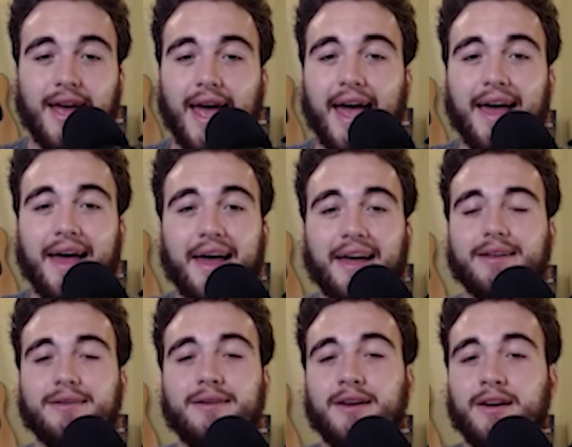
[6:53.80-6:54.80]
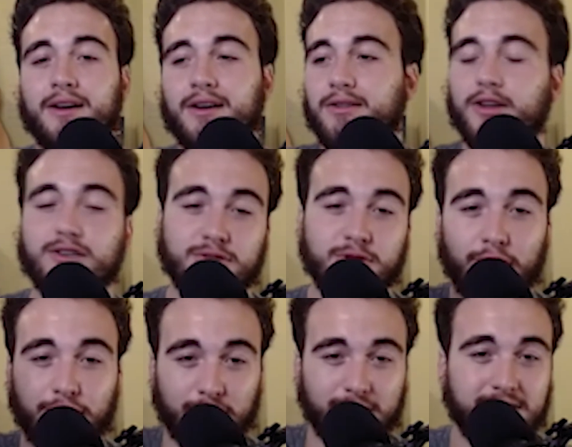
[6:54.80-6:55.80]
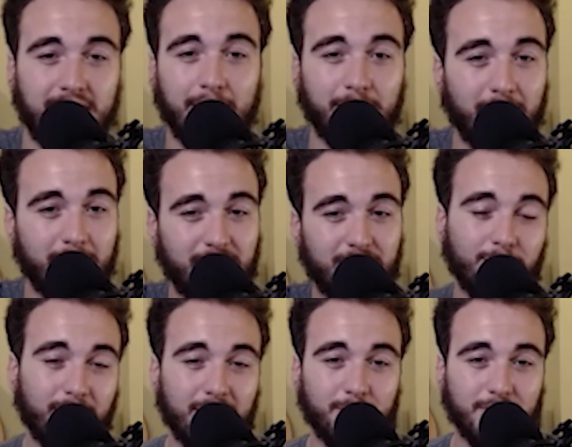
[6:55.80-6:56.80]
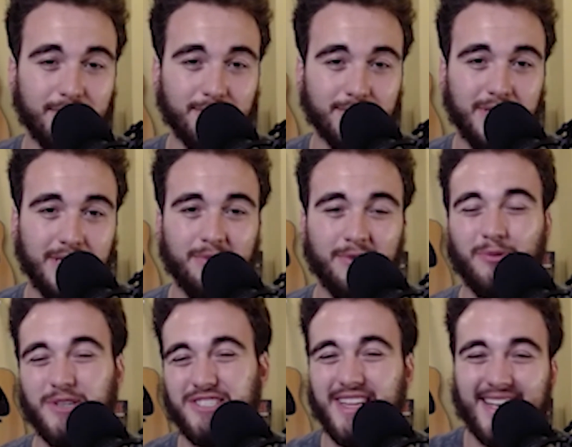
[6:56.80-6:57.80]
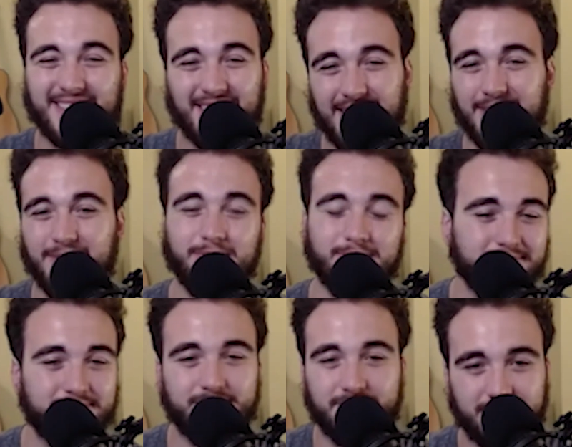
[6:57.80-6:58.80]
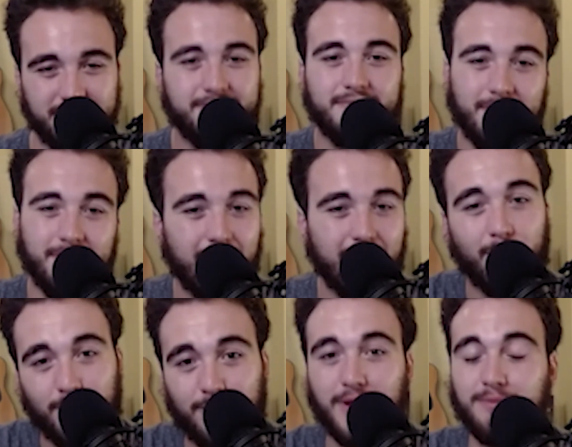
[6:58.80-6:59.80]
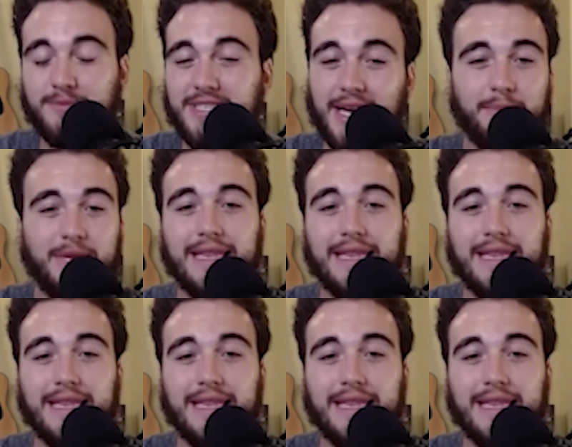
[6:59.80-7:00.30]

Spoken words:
and there's no further timeline being created with those people, which that's a little flimsy. I mean,